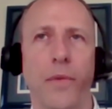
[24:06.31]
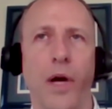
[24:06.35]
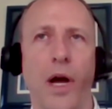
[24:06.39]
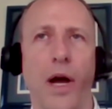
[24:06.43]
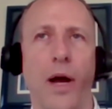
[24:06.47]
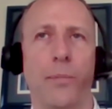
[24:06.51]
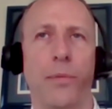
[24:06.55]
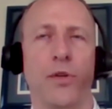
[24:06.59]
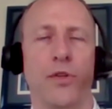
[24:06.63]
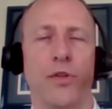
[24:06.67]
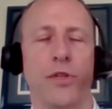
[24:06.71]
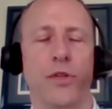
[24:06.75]

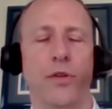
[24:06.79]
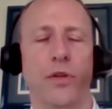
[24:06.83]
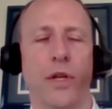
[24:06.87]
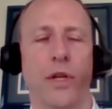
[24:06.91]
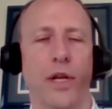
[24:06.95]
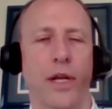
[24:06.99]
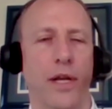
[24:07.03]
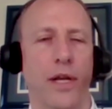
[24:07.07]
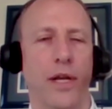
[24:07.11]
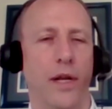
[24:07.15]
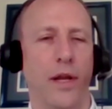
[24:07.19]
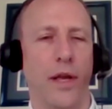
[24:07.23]

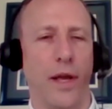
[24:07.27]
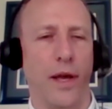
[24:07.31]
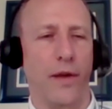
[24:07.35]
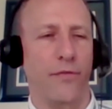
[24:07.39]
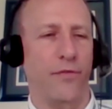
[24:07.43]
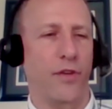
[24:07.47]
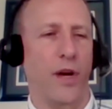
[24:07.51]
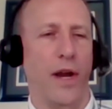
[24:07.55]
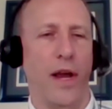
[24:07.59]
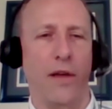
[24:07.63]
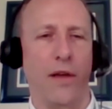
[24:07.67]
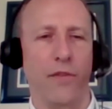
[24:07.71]
opportunity to,
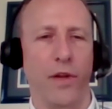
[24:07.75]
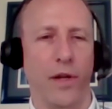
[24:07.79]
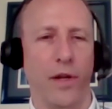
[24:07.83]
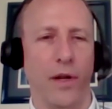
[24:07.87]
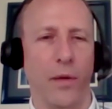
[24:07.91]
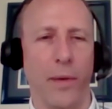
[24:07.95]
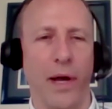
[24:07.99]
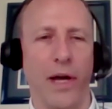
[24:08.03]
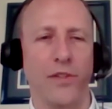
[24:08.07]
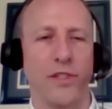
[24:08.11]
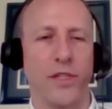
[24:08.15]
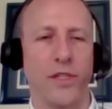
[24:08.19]
after having
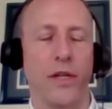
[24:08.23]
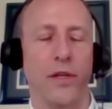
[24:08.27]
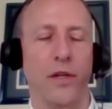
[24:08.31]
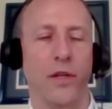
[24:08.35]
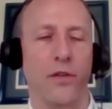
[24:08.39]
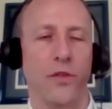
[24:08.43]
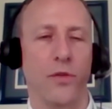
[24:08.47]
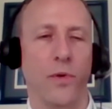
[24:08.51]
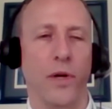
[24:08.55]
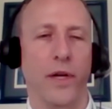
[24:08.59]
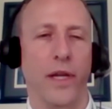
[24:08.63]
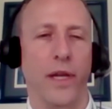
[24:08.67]
about ten
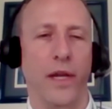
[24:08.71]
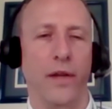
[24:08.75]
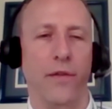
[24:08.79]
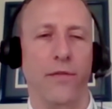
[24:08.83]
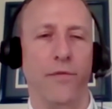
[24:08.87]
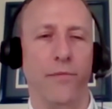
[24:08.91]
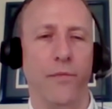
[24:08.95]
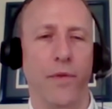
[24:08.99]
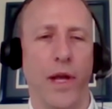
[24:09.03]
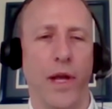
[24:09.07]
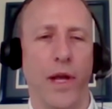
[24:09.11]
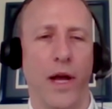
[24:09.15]
to twenty
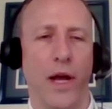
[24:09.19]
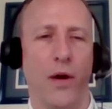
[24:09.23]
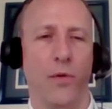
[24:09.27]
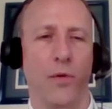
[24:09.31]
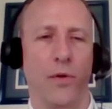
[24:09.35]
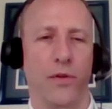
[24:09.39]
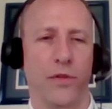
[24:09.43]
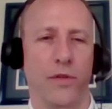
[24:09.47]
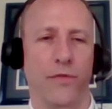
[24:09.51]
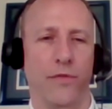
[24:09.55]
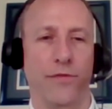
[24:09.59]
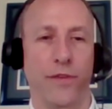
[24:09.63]

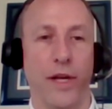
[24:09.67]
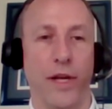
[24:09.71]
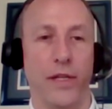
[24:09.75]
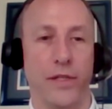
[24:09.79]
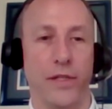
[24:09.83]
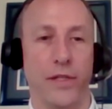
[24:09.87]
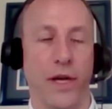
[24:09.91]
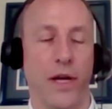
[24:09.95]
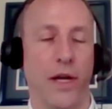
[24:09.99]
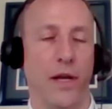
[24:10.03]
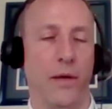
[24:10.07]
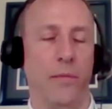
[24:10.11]
hours of
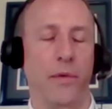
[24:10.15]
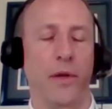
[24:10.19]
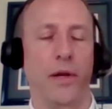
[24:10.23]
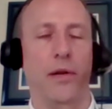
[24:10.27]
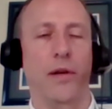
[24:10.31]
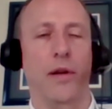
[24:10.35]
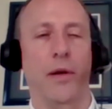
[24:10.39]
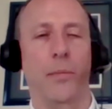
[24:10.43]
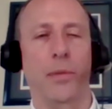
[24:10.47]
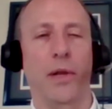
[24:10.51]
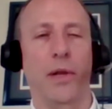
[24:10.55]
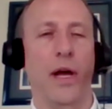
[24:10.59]
flight time
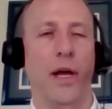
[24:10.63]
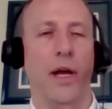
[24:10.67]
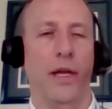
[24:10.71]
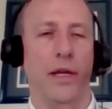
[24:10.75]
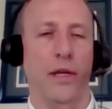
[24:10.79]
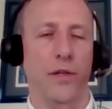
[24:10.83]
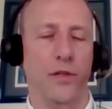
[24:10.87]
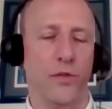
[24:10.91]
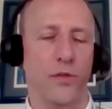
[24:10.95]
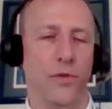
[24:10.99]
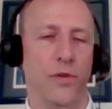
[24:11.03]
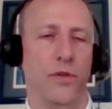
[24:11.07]
and
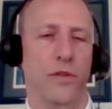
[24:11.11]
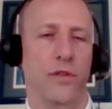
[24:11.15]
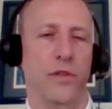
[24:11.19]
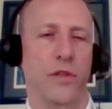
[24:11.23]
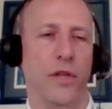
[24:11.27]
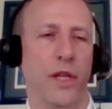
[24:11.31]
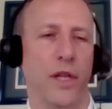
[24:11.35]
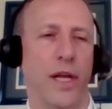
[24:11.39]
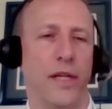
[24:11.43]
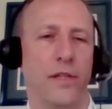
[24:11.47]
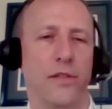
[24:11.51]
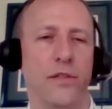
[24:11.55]
applying it towards
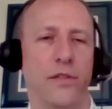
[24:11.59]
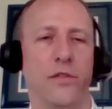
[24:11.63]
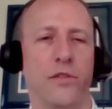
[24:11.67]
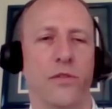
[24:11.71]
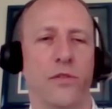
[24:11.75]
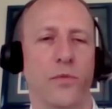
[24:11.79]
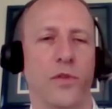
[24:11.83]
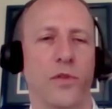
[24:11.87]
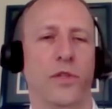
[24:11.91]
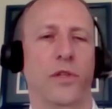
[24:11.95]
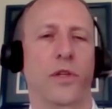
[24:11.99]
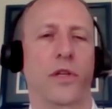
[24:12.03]
the
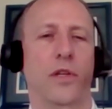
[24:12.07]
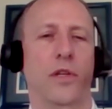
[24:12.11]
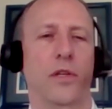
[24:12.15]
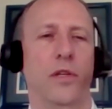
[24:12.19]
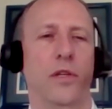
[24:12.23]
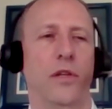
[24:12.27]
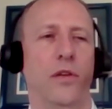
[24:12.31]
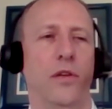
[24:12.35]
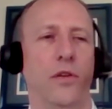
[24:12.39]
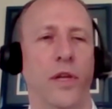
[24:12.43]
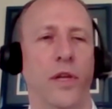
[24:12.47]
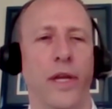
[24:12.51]
license, which
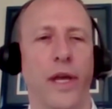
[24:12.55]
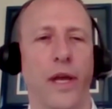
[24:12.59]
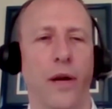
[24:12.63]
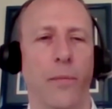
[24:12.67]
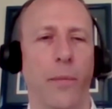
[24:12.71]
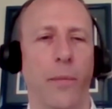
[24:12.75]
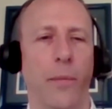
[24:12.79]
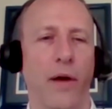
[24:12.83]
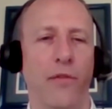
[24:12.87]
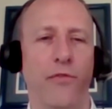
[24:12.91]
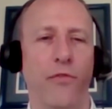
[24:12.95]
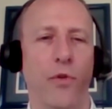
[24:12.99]
can you can get
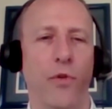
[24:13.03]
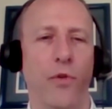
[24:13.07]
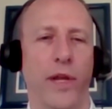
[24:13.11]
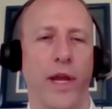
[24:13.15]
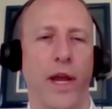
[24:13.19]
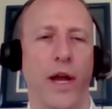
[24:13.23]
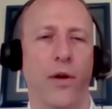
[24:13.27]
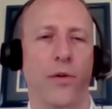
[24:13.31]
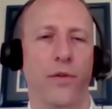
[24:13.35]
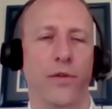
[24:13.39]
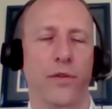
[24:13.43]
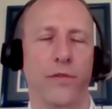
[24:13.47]
about
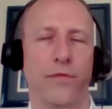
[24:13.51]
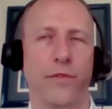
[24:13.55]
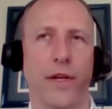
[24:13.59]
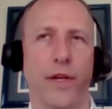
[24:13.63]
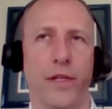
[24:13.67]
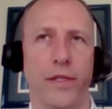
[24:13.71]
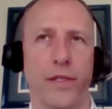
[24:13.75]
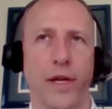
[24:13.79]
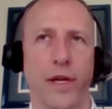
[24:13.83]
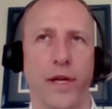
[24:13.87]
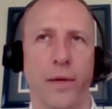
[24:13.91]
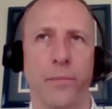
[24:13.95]
forty hours of
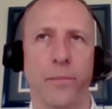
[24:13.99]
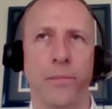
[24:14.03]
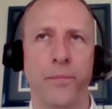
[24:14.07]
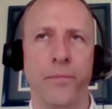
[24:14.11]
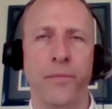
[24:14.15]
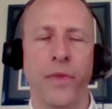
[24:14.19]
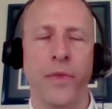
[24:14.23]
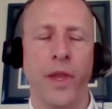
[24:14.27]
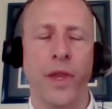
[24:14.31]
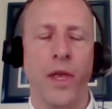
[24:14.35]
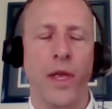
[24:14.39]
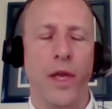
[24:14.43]
flight time.
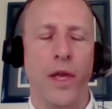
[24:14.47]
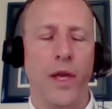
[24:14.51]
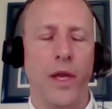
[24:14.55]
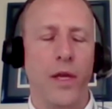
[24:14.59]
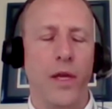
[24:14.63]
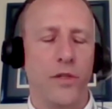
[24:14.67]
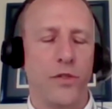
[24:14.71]
Right.